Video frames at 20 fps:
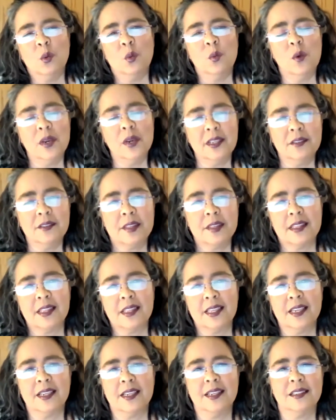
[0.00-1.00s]
one of the
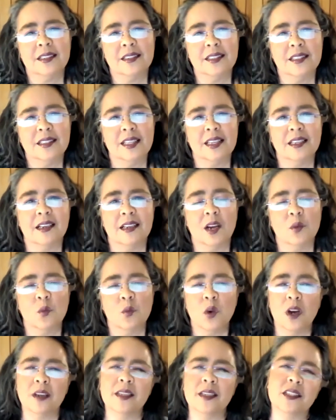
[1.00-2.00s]
things that I
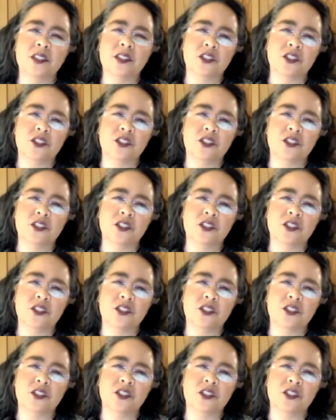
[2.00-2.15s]
wanted